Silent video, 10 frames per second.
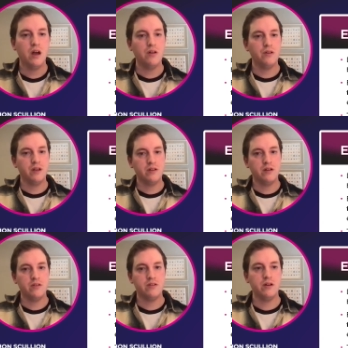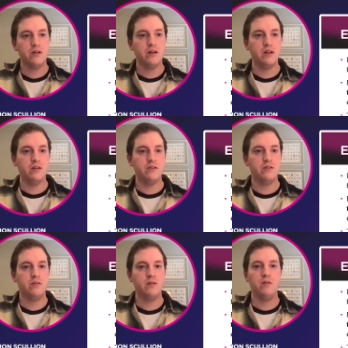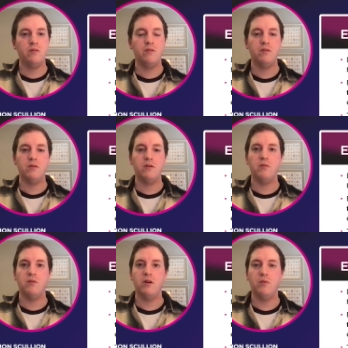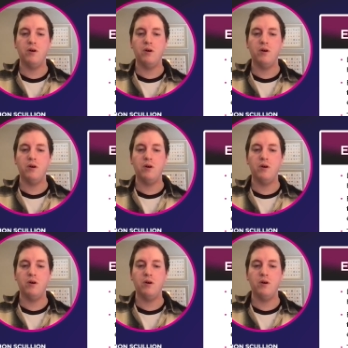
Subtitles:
Another thing to consider is, in